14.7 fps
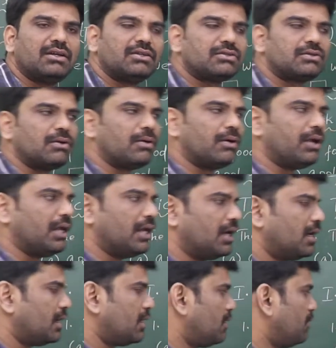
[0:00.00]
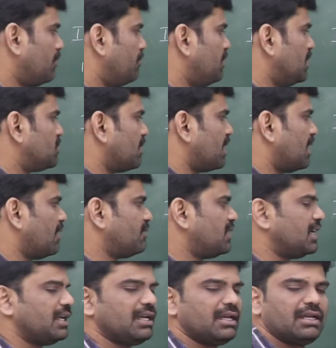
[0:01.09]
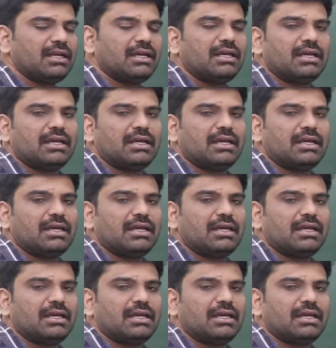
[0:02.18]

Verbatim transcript: So here which one of the